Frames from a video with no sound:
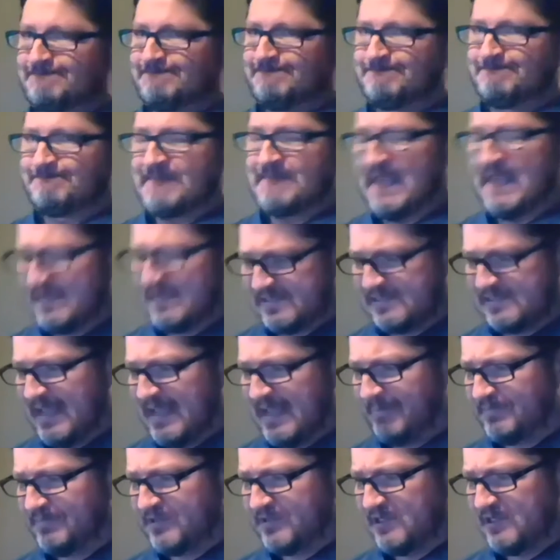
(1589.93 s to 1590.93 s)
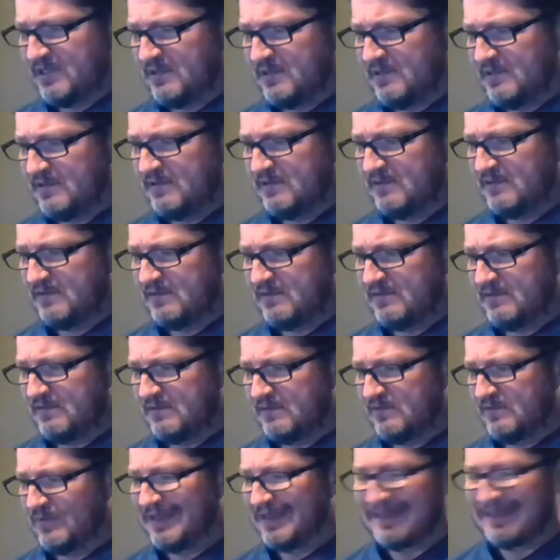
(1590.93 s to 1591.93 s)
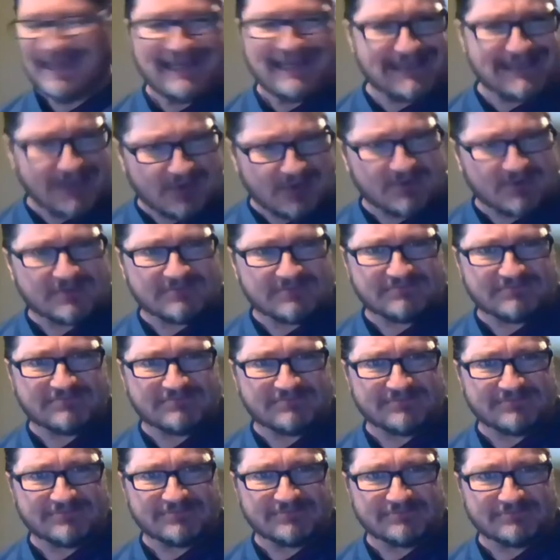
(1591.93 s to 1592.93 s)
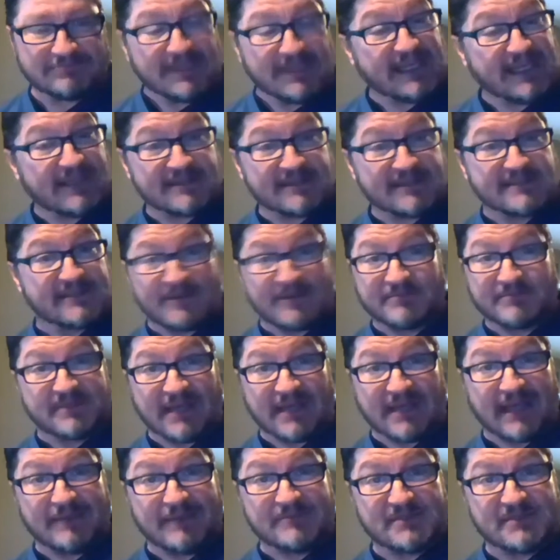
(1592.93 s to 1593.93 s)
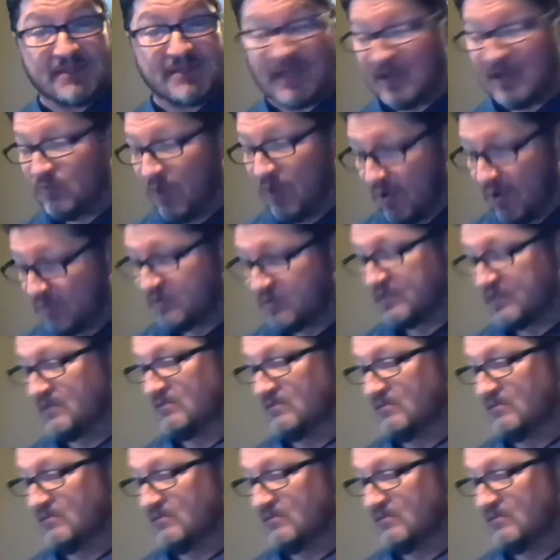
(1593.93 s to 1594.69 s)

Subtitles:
Except when they don't, because sometimes they won't.